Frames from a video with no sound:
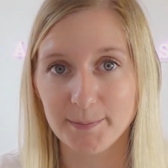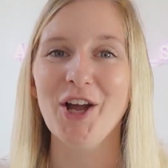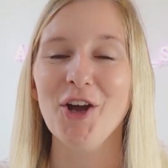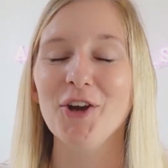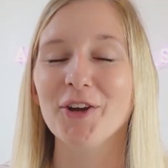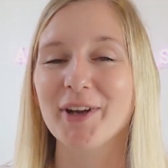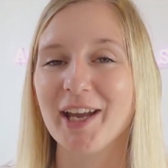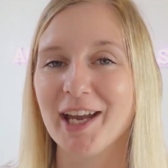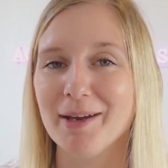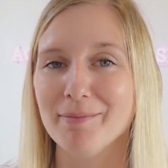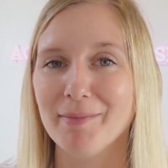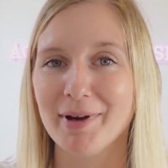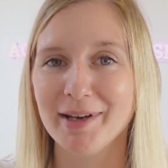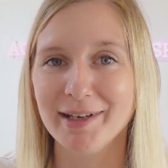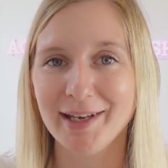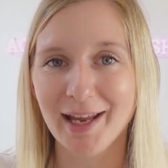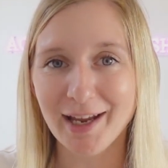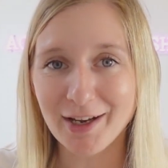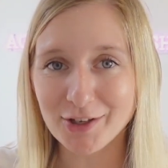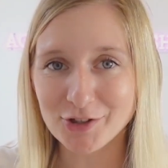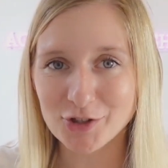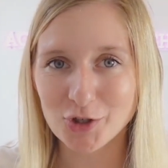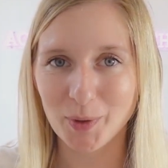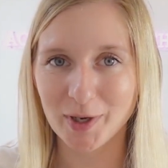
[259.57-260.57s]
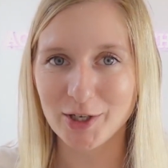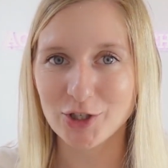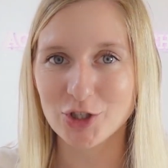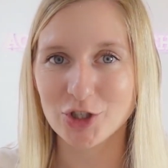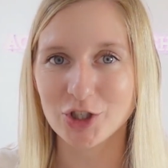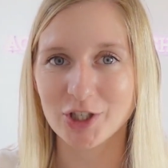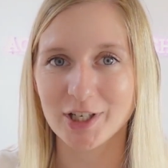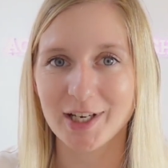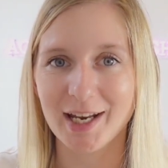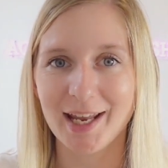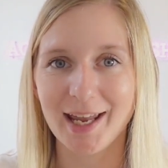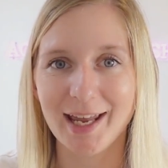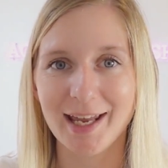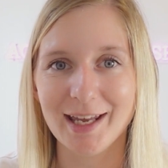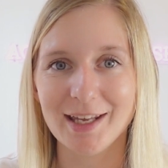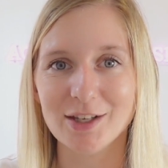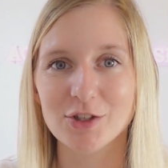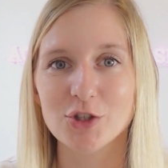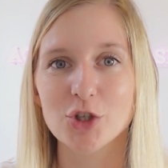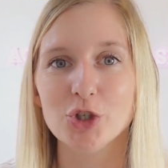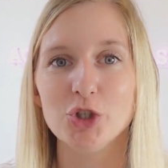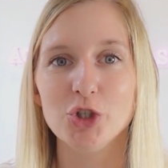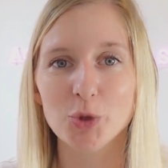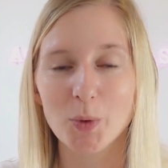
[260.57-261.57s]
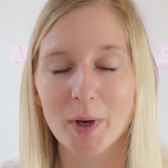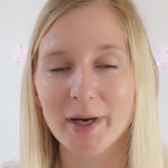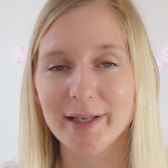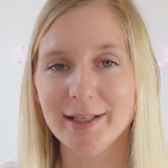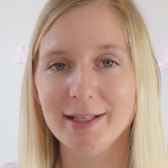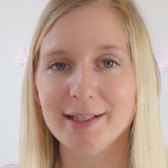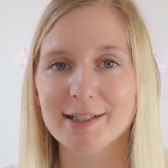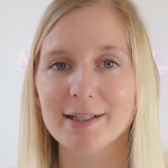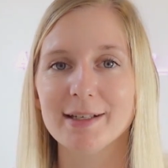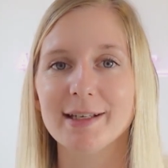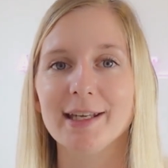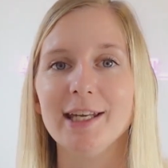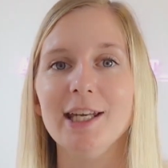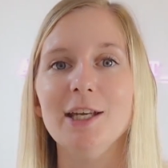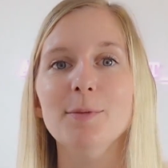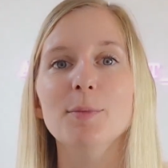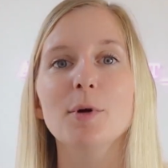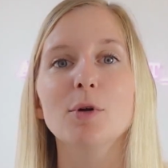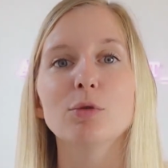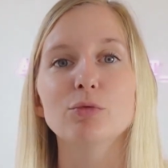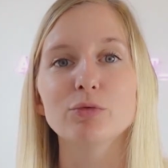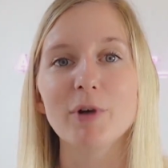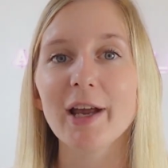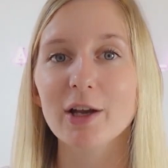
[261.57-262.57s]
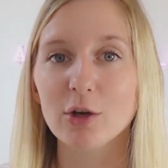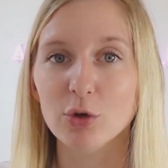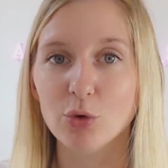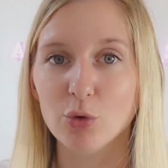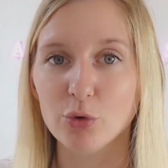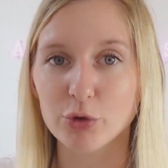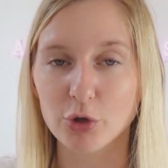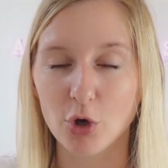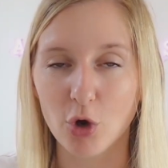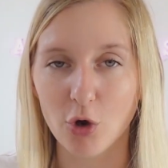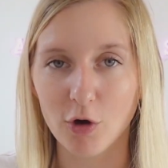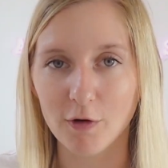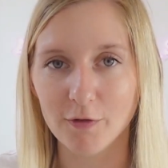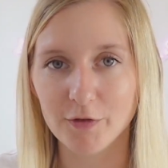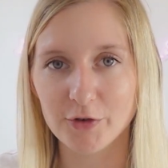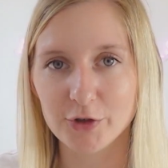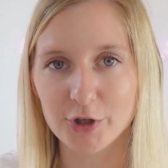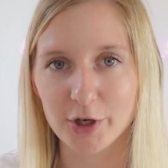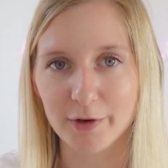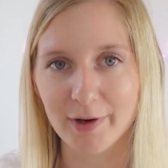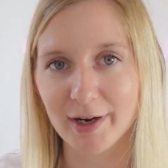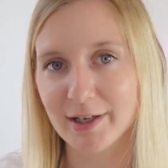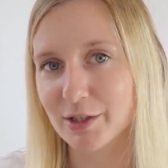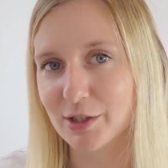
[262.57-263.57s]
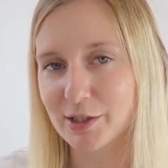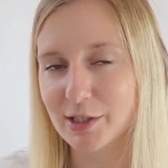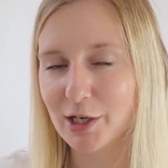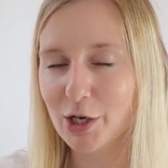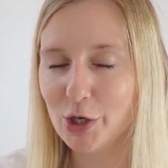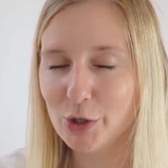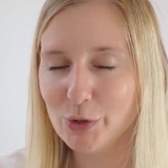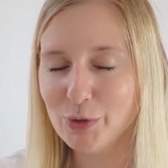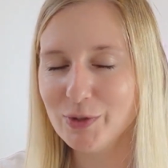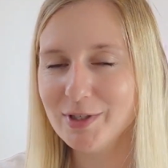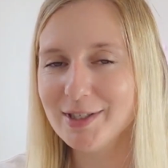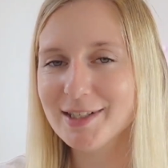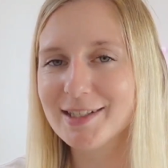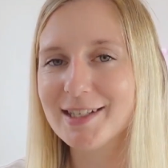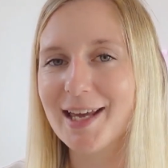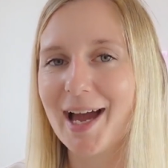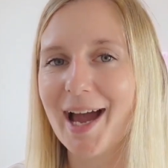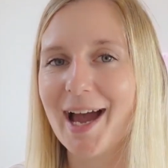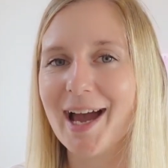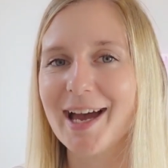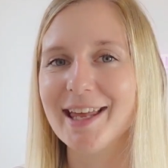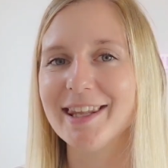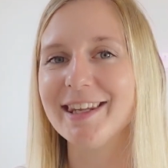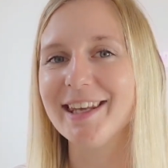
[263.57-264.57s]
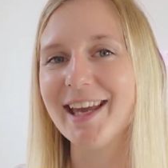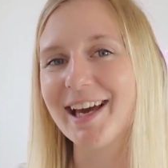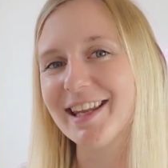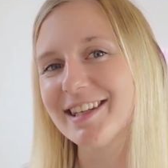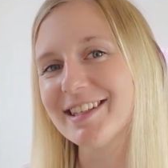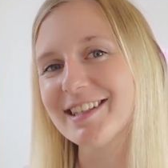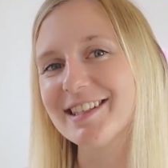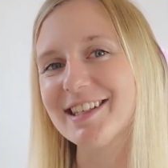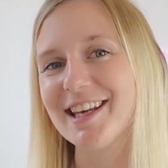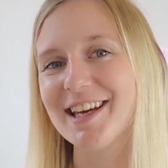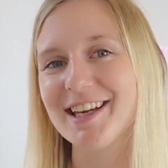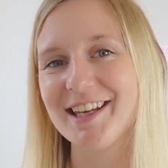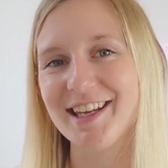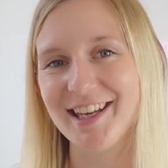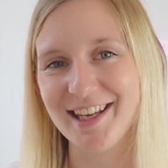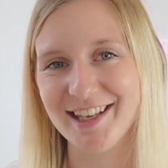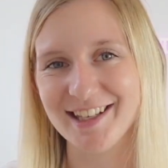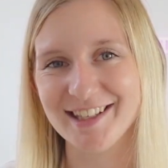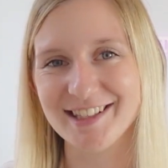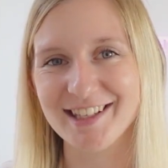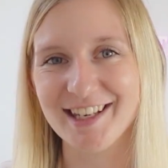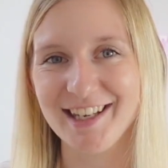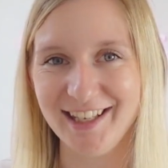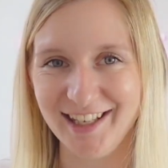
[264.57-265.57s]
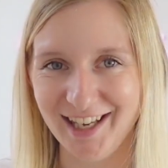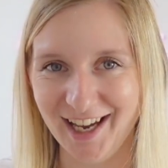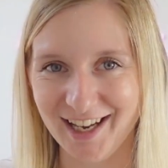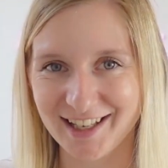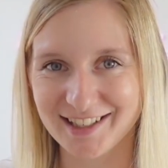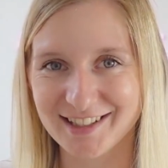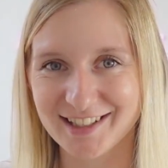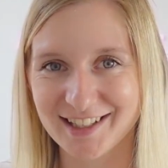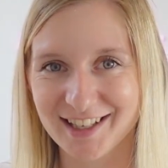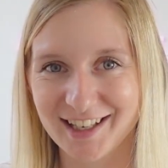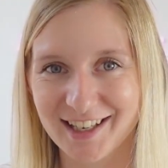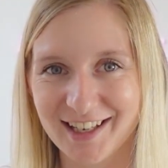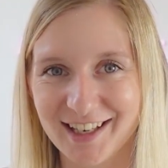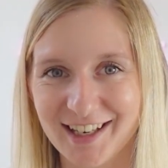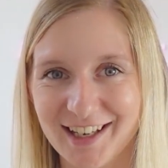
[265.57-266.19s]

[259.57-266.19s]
Okay, my next question is, do I need to keep a record of director's loans? And the answer is yes.